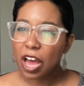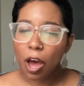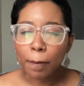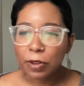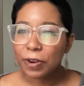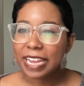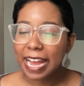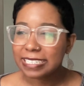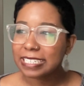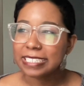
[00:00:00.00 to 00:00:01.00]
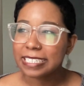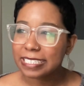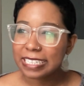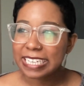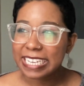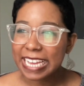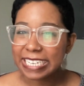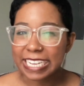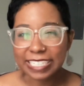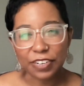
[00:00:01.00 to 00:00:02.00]
uploading as consistently,
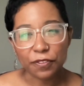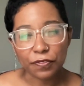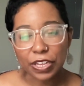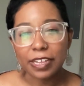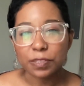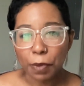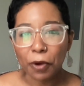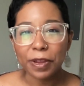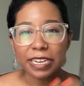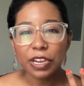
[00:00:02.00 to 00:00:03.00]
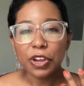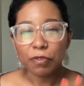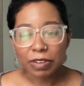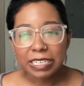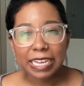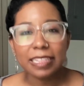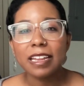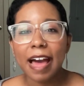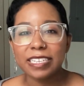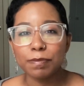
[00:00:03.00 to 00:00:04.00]
it didn't feel as potent. Really, in the
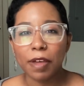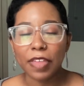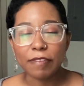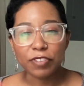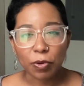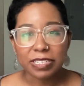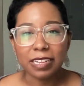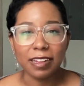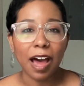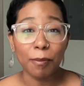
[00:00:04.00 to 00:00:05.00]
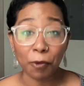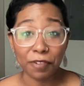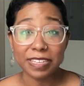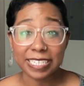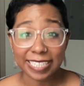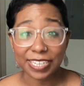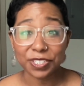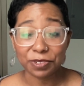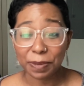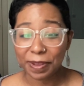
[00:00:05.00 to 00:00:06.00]
last month, I've noticed a lot more of these things
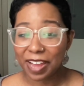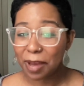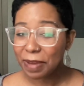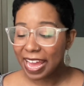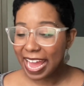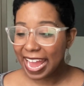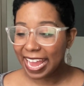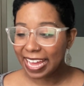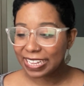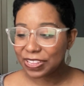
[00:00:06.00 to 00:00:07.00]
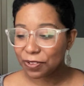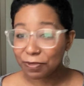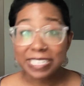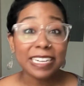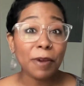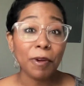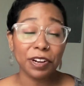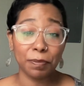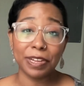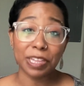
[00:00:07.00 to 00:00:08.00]
creeping up. And the reason I wanted
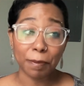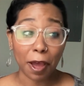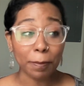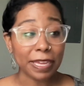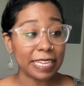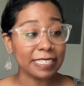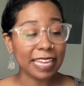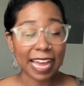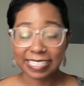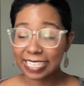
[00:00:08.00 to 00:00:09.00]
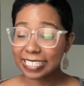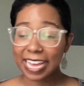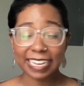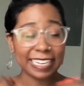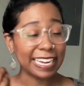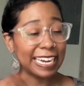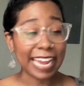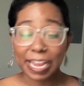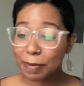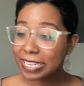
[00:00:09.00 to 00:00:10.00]
to bring them up is, as I said,
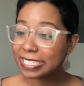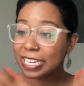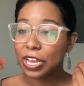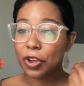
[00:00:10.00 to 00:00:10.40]
name it,